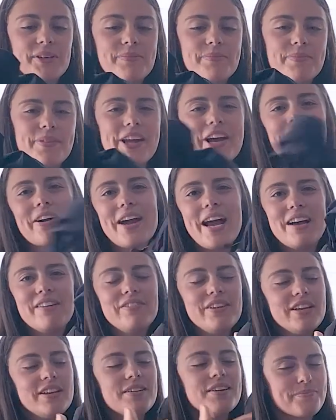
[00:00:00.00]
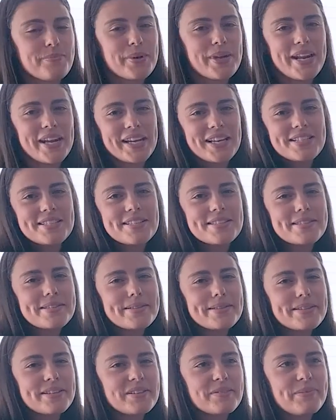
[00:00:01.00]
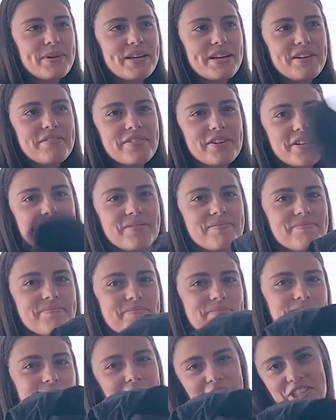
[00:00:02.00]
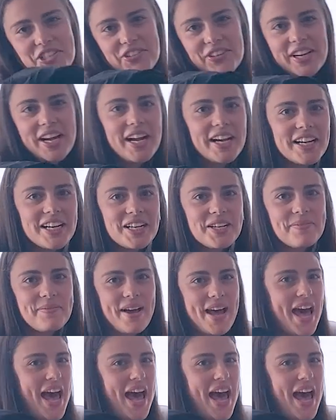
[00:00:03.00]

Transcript: They are heavy, but I guess it's a little bit of a luxury item.